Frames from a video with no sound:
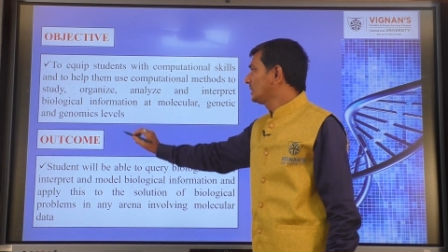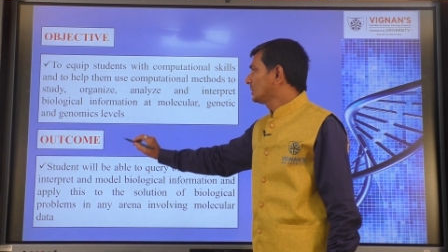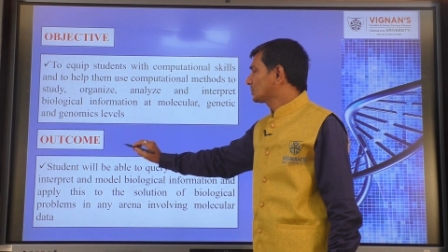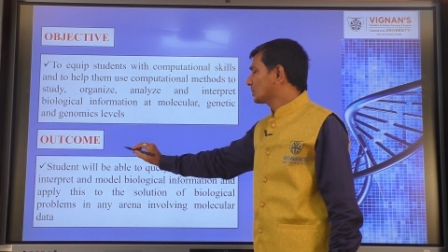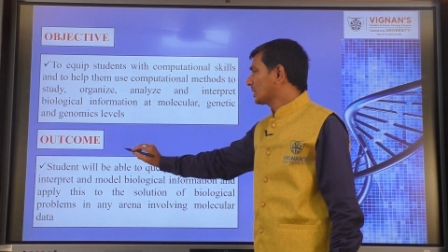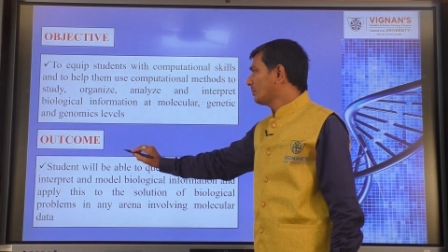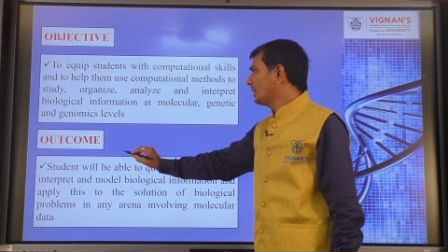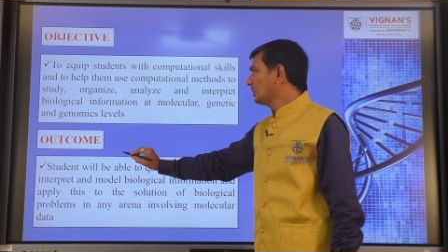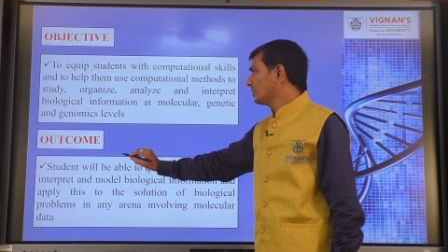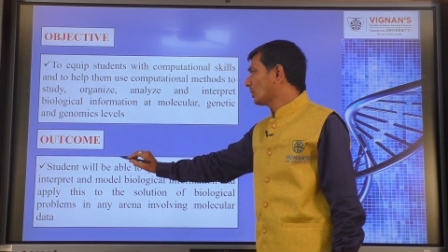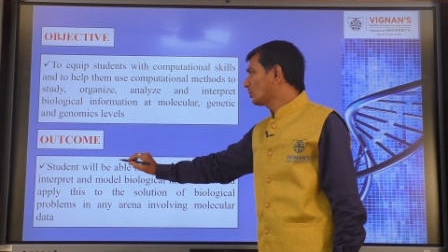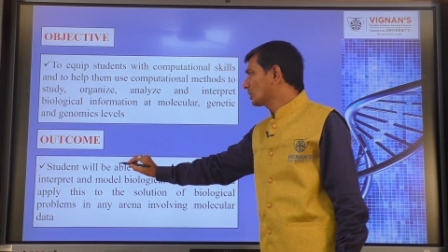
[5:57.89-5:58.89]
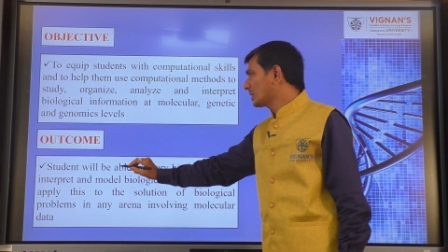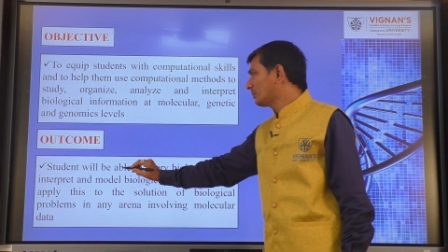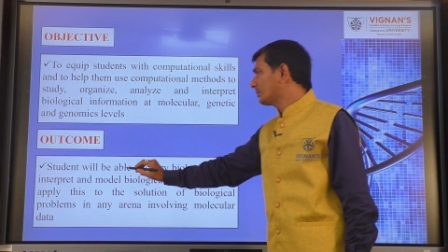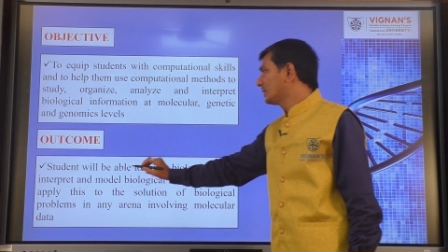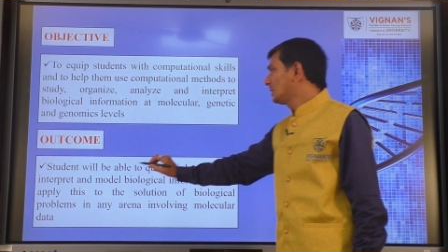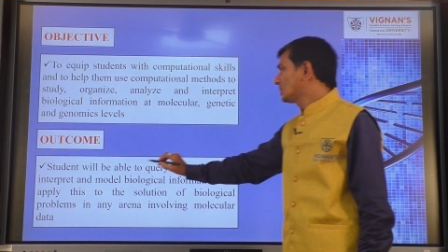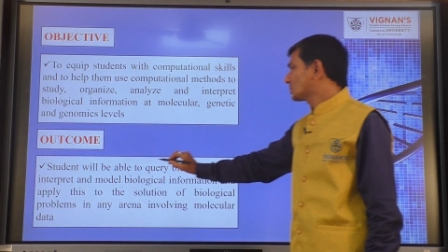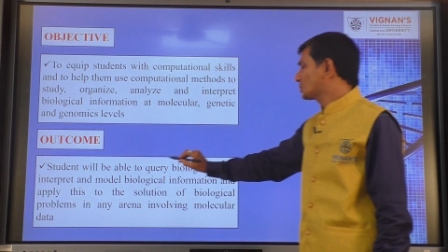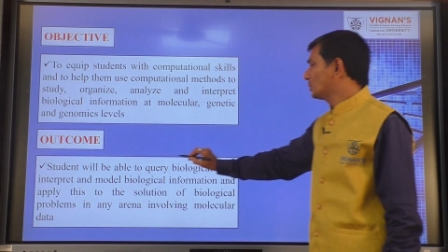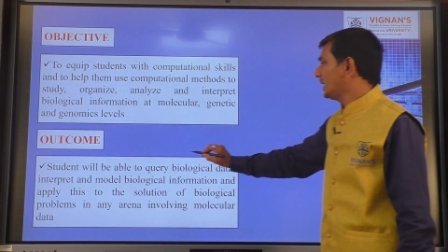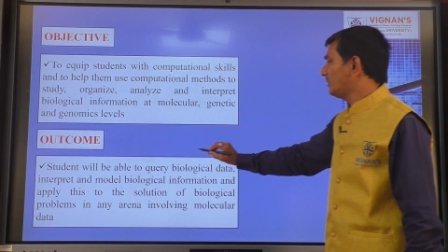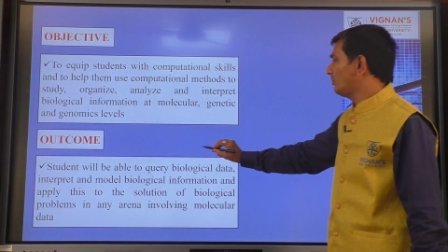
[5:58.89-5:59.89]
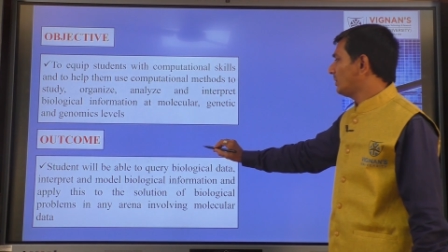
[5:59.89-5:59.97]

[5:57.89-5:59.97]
So, coming to the outcome, student